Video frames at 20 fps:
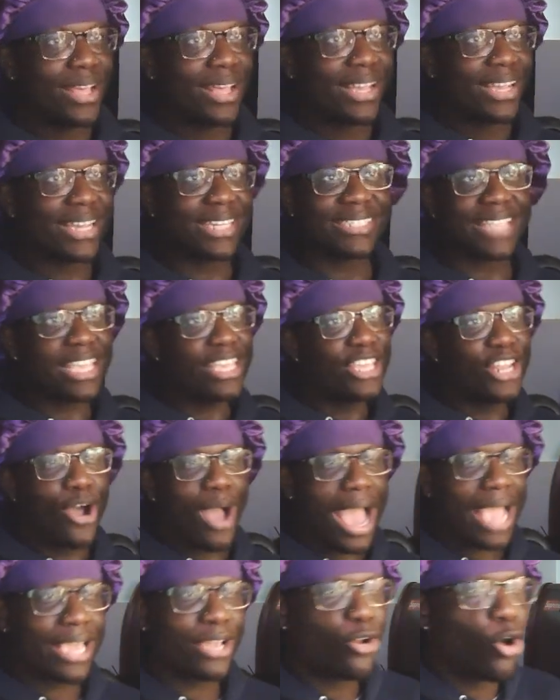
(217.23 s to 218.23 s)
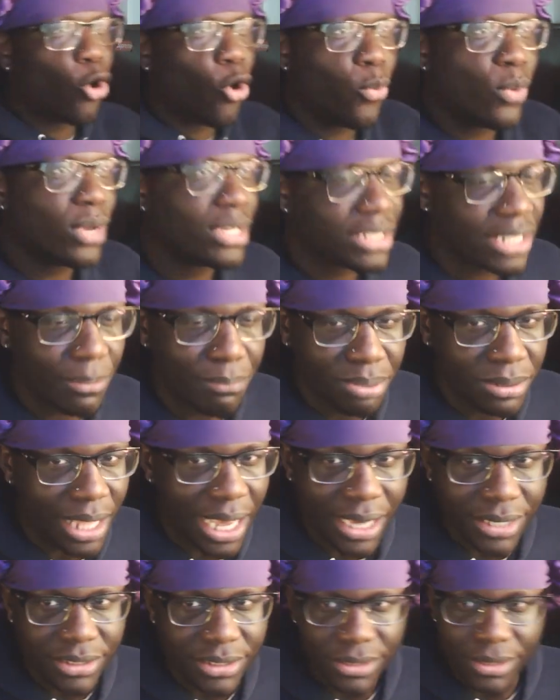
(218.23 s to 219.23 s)
Because, you know, I can always
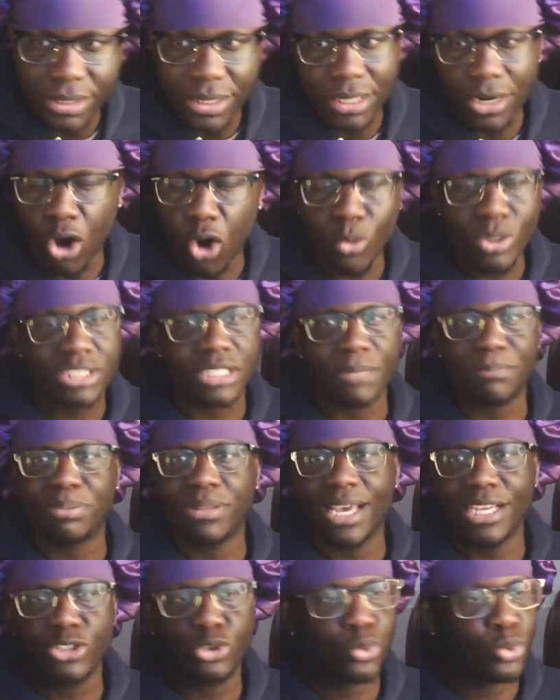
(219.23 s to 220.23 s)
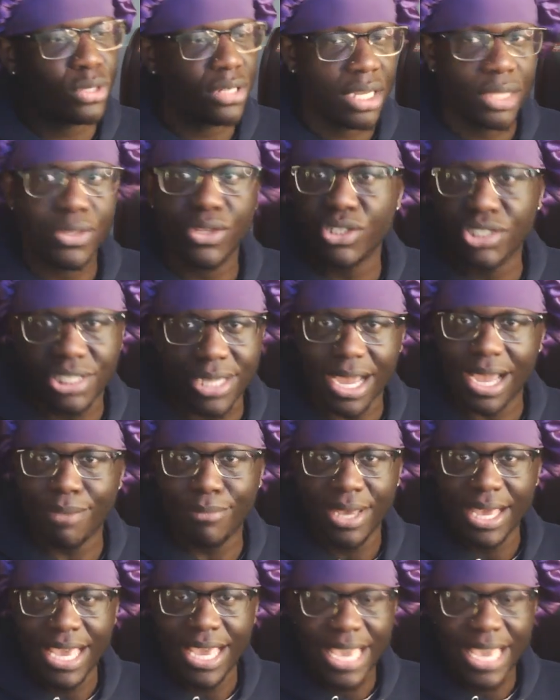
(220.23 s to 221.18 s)
apply. You can always apply to another job.